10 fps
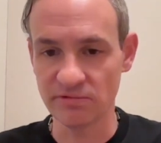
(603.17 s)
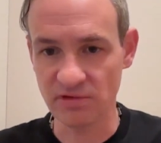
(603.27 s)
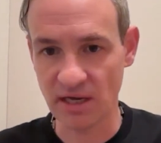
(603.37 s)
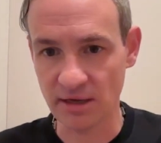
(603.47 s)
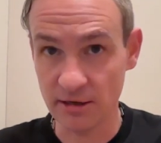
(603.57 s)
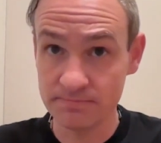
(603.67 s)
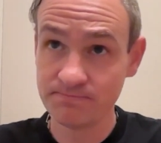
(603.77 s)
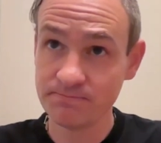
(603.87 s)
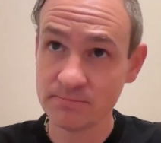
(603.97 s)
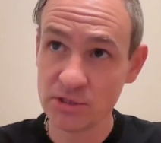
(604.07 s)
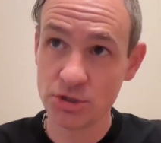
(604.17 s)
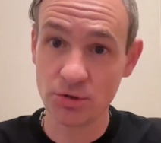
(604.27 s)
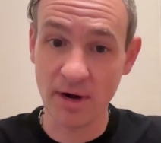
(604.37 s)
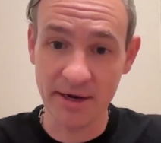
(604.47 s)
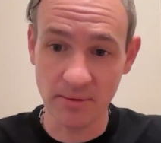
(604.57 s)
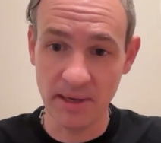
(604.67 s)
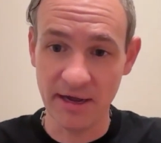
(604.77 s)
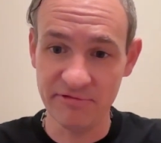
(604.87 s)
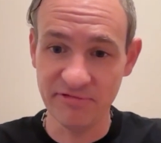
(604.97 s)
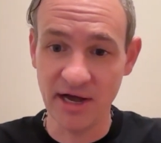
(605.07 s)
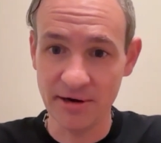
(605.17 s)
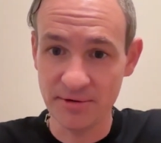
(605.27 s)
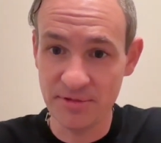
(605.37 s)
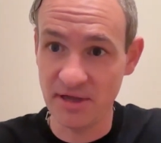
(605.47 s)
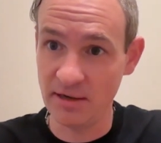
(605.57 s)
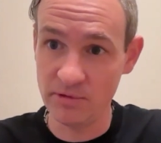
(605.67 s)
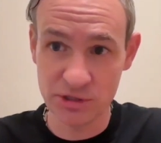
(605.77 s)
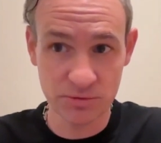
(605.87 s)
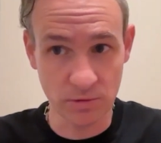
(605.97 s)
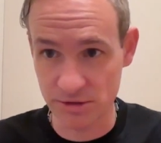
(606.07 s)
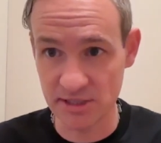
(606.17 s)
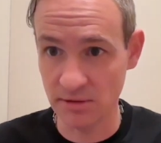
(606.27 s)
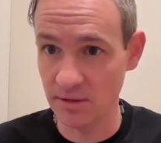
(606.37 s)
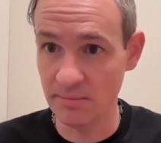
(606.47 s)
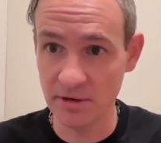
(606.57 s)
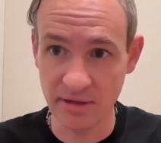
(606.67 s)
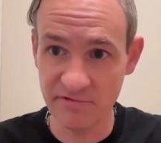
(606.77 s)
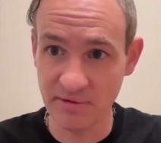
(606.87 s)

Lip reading: sort of like a trial by fire thing, which we're still in the middle of.